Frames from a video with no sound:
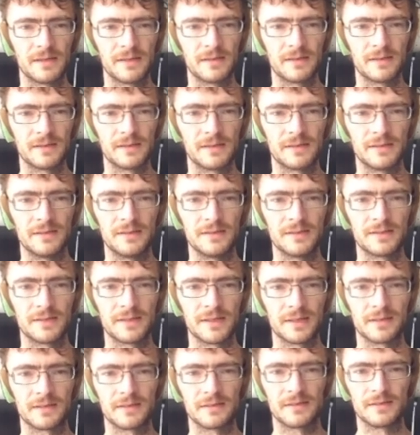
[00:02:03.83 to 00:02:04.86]
The
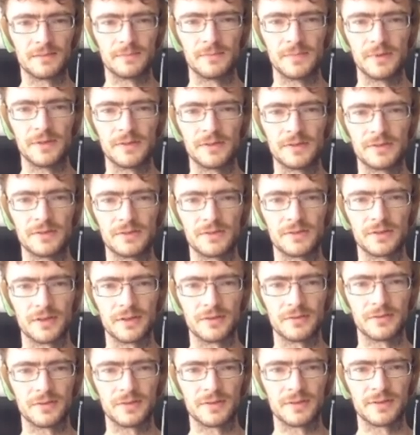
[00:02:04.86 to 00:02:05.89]
second and biggest
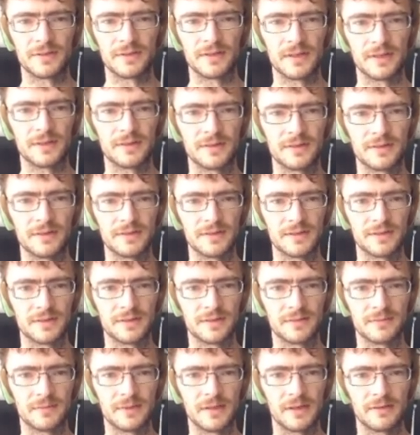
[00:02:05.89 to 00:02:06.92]
change is that the
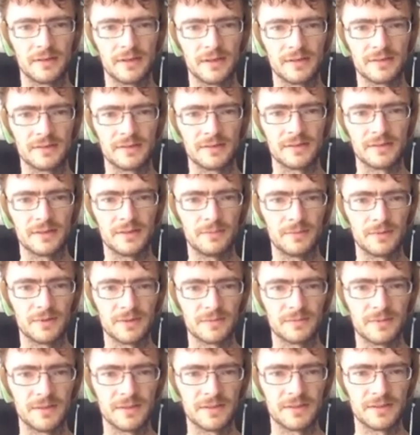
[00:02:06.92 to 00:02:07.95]
system now has a C++
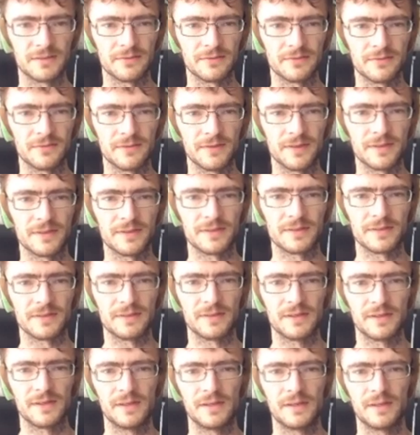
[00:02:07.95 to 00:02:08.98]
interface.
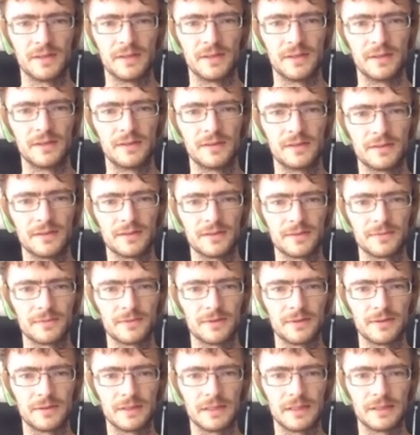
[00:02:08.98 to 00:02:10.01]
This
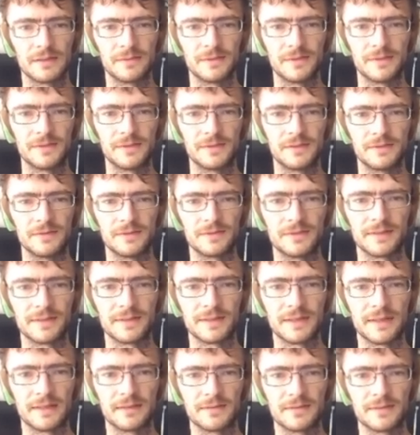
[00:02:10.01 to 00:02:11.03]
will allow me to use the
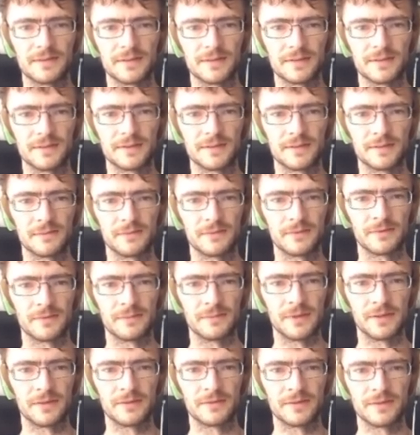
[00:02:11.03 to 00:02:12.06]
sound system
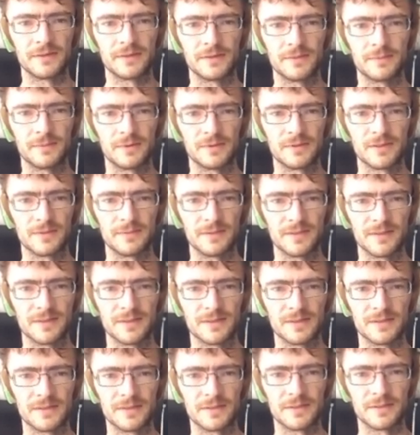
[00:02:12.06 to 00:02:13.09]
from other C++
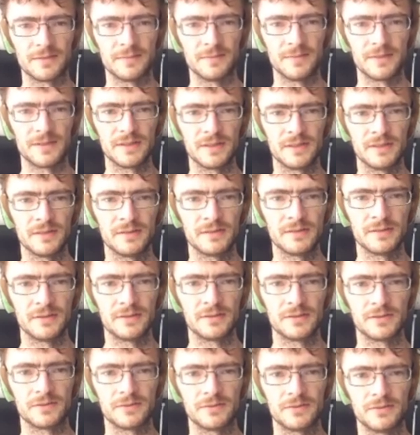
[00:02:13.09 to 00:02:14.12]
systems in
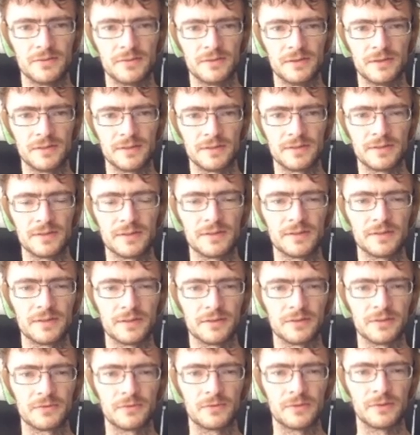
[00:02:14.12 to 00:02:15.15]
addition to the
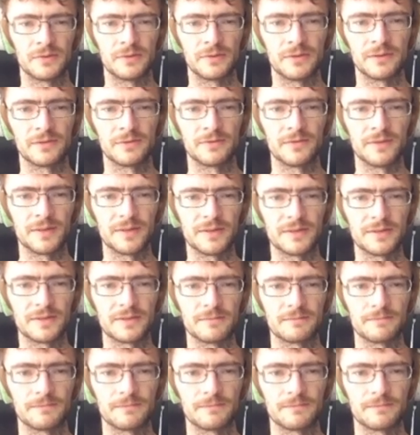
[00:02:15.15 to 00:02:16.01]
existing Squirrel interface.